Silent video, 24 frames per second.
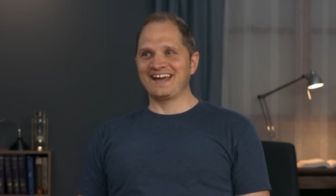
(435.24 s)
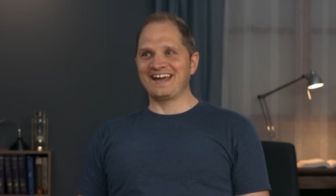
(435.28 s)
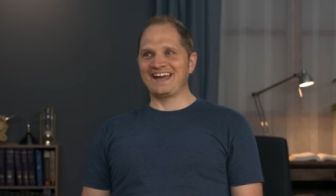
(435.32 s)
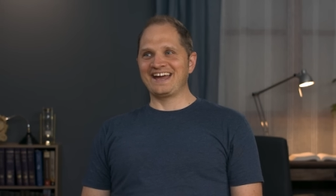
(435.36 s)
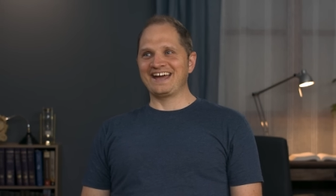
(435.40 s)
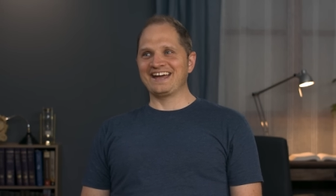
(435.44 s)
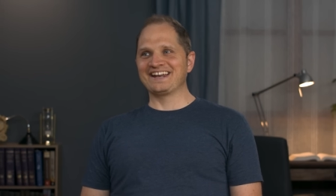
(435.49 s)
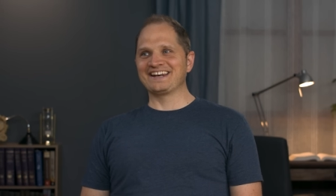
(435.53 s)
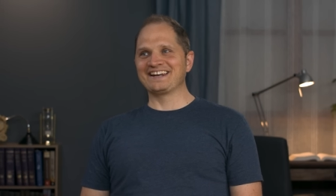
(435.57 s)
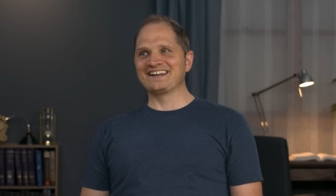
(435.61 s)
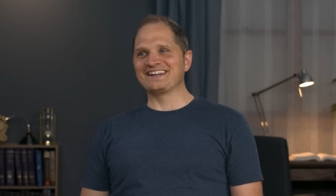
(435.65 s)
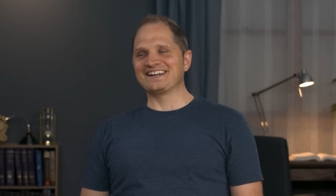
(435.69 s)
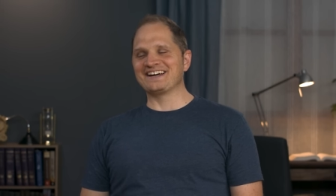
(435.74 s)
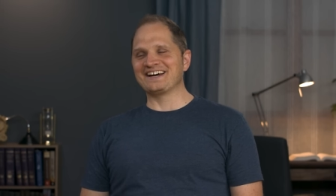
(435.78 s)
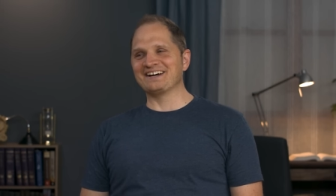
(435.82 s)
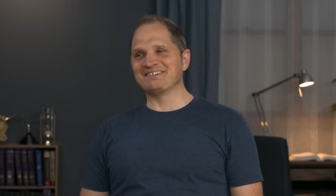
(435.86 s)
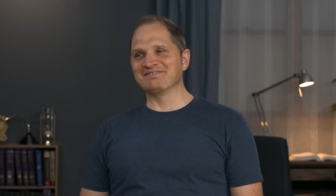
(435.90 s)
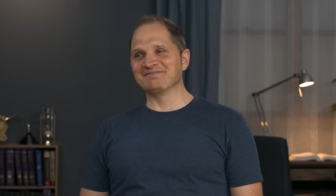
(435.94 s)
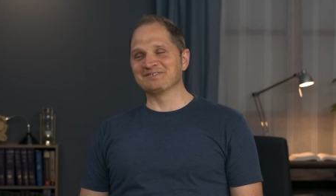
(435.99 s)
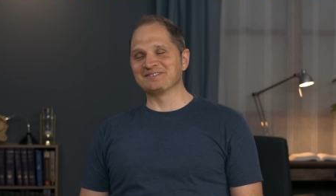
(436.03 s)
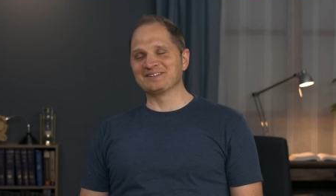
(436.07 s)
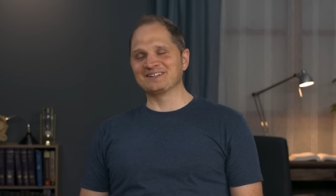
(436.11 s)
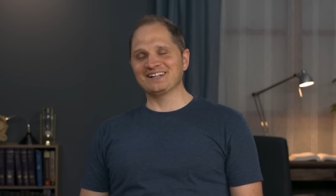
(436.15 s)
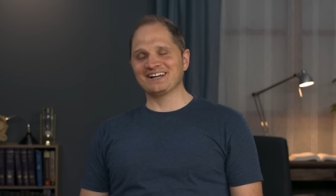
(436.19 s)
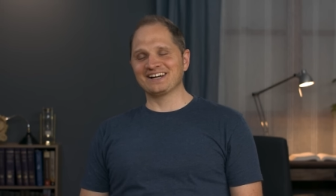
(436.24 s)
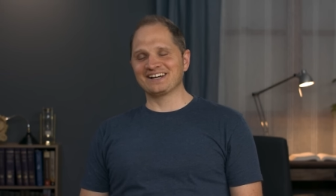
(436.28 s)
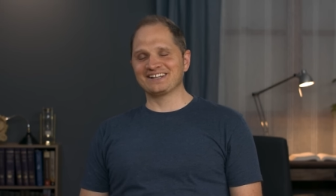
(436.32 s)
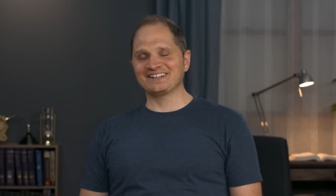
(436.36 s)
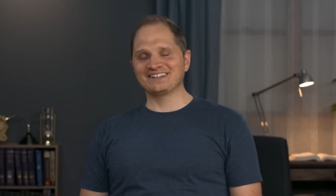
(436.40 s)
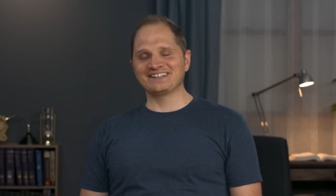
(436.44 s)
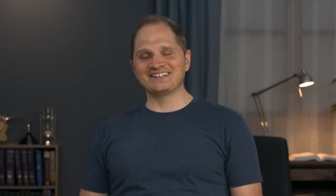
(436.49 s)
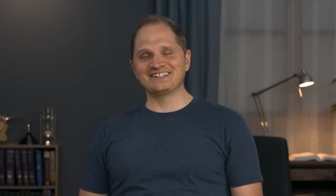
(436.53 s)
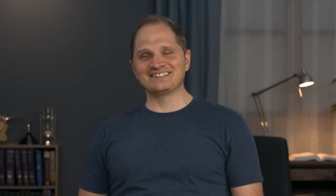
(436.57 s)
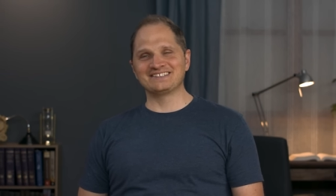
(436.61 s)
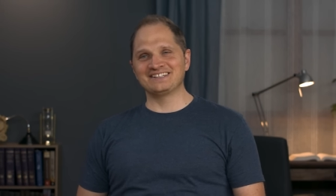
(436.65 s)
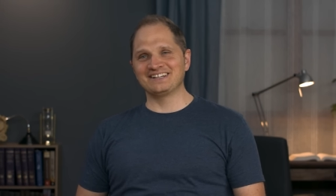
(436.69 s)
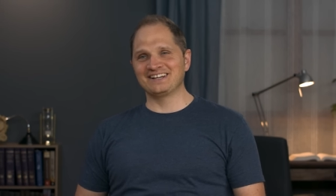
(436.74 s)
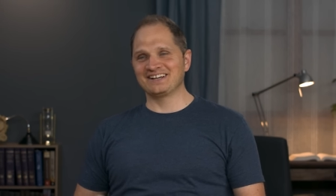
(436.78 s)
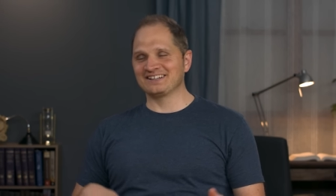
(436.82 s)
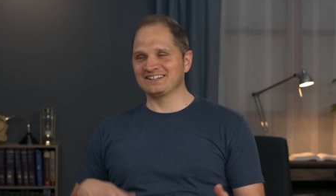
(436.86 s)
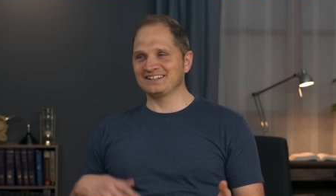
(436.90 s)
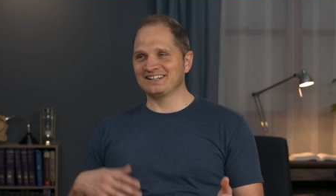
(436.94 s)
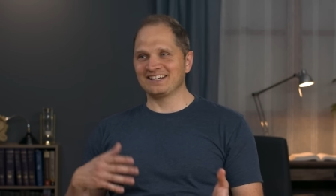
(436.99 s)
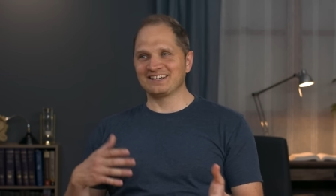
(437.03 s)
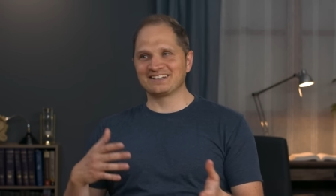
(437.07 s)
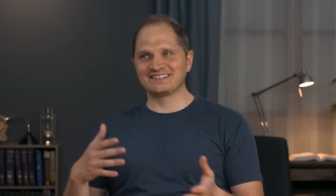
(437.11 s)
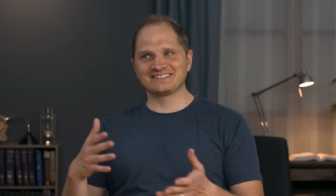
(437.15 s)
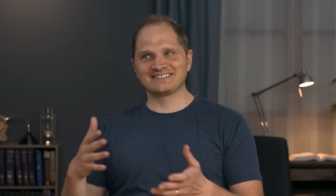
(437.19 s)
And um, luckily, she
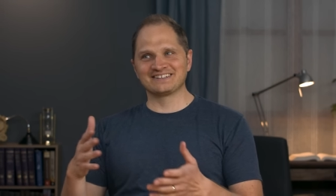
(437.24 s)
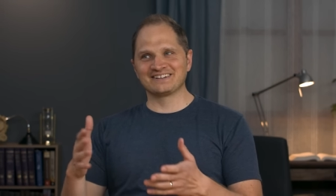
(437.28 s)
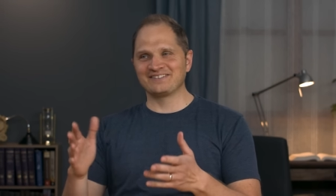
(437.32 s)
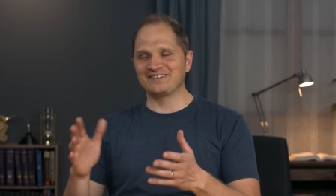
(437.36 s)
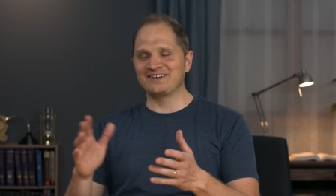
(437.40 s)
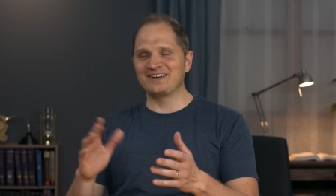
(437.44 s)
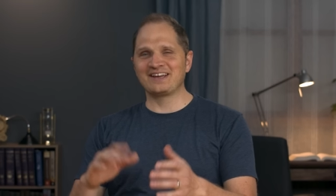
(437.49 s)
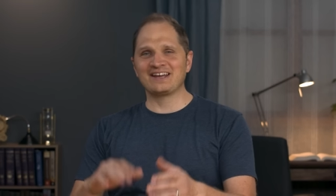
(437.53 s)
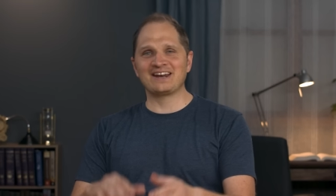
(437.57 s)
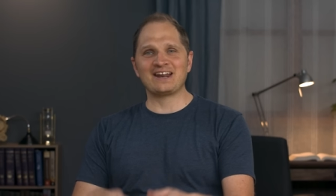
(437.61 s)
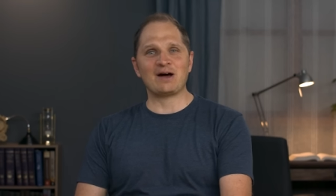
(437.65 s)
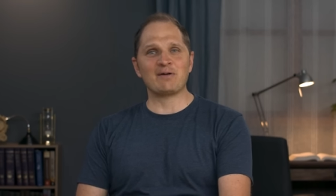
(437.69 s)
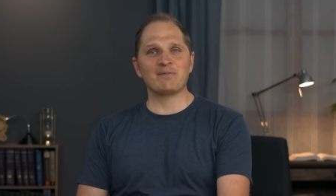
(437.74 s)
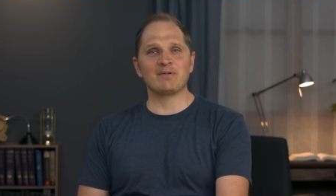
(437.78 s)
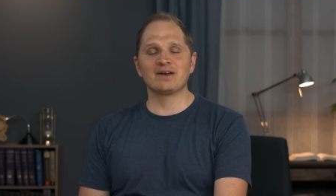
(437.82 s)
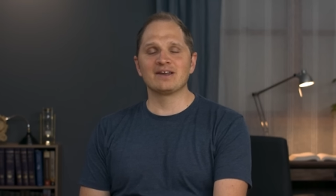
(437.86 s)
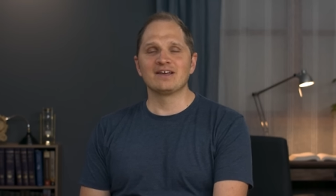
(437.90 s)
could like squeak it out.